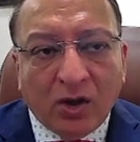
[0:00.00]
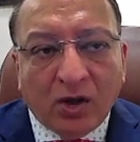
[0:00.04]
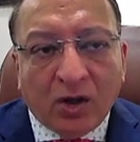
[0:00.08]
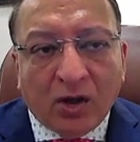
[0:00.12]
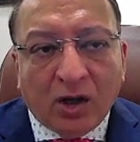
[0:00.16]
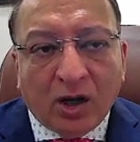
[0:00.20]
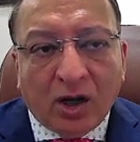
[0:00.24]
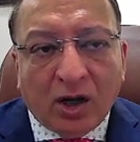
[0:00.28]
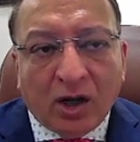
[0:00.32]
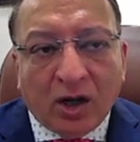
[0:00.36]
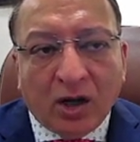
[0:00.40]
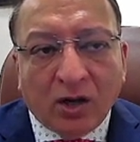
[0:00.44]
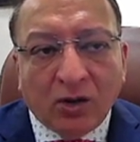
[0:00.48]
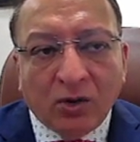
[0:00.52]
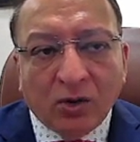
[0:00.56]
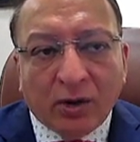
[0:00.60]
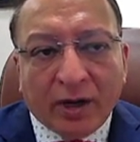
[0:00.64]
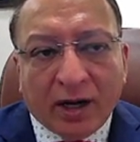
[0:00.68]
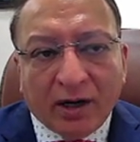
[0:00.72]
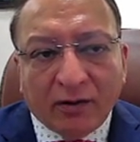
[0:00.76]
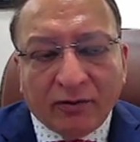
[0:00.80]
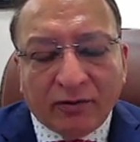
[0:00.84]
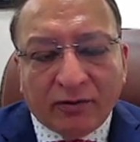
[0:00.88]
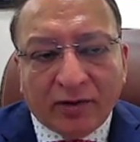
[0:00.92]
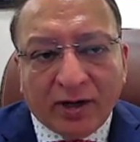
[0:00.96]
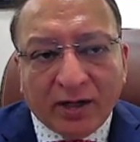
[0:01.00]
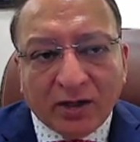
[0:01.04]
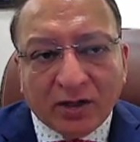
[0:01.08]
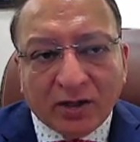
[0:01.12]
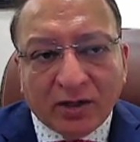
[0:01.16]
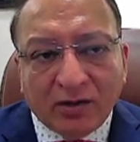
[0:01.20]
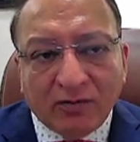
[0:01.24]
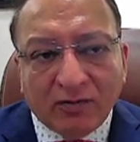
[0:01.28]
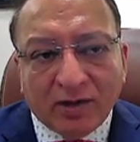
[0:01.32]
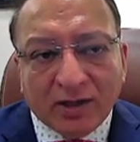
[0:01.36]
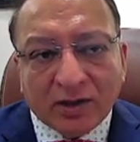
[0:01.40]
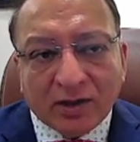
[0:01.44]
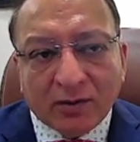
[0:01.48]
look at fresh
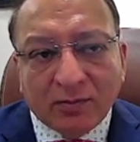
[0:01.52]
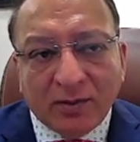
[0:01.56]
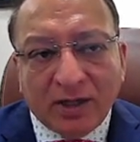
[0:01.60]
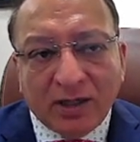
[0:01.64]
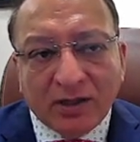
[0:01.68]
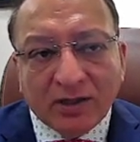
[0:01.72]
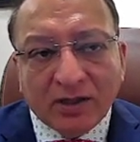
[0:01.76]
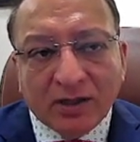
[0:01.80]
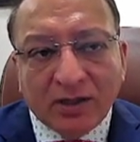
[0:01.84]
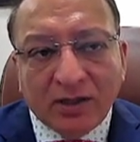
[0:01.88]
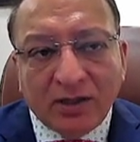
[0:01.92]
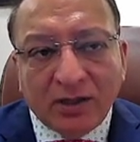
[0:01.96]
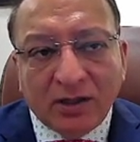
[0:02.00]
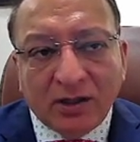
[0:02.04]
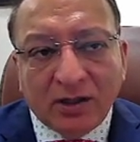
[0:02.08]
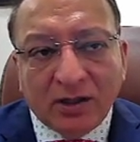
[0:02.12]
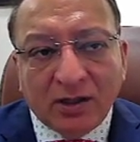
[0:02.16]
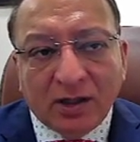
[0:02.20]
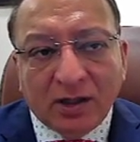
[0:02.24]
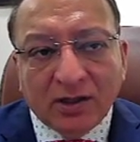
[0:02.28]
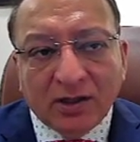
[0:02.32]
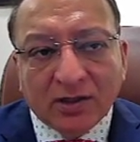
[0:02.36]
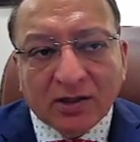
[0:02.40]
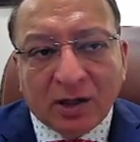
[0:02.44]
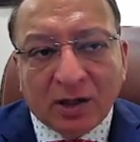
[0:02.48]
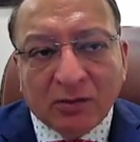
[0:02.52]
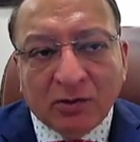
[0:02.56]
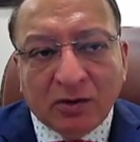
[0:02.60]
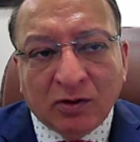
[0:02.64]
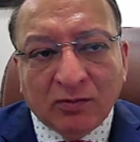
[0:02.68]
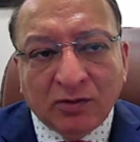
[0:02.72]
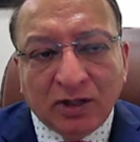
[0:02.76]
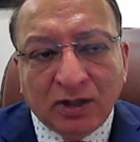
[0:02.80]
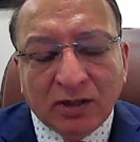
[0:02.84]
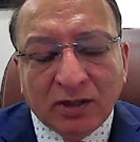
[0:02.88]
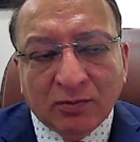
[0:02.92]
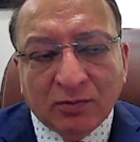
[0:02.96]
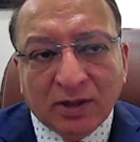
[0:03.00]
investments in some of
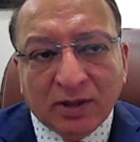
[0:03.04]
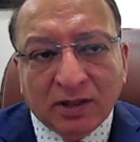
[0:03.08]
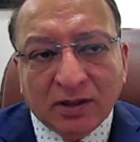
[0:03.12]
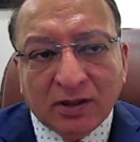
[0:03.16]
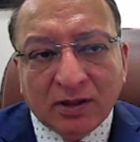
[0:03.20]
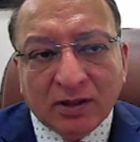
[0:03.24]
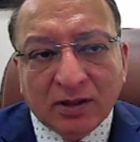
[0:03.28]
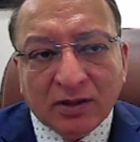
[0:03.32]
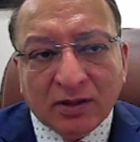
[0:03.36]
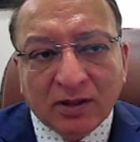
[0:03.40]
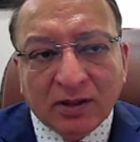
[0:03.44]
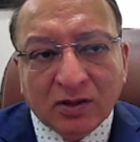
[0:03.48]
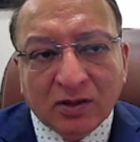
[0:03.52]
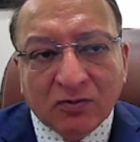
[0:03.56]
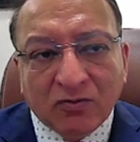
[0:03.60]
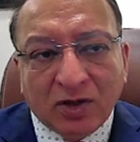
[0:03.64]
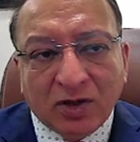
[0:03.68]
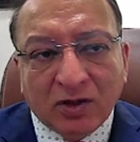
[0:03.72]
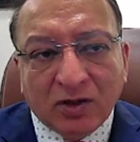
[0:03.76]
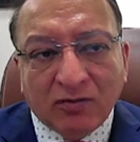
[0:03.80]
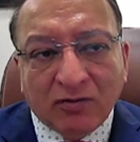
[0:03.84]
these businesses where